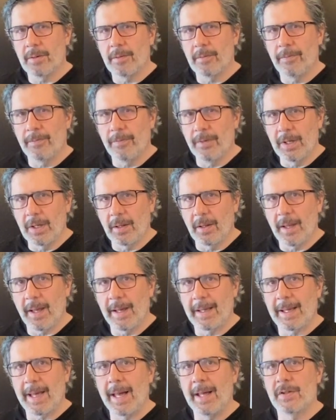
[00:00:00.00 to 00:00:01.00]
feel
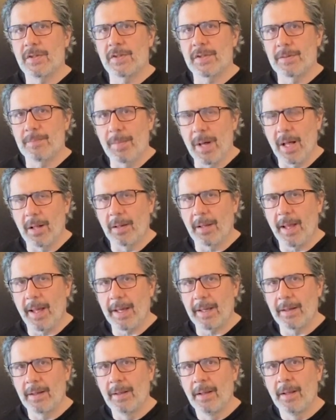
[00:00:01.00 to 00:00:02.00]
like, and smell
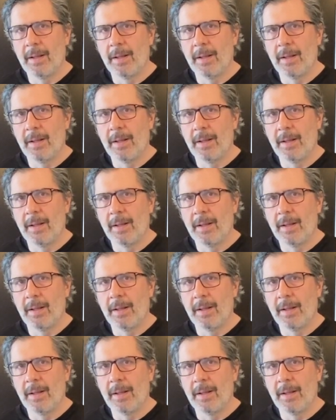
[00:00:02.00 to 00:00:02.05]
like.